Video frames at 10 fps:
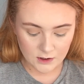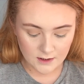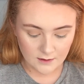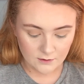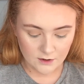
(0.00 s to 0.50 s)
use
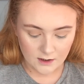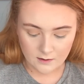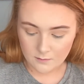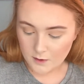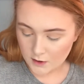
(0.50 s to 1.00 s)
the other side
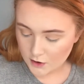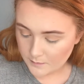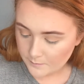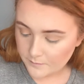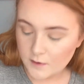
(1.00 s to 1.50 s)
of the brush.
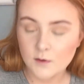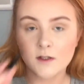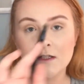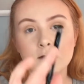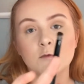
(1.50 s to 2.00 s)
So
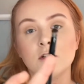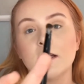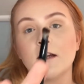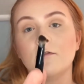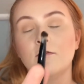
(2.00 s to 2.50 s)
this is more
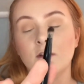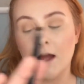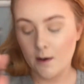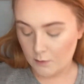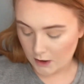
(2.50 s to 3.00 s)
like a
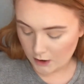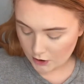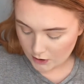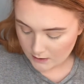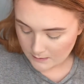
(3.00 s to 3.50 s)
flat
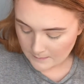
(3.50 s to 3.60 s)
brush.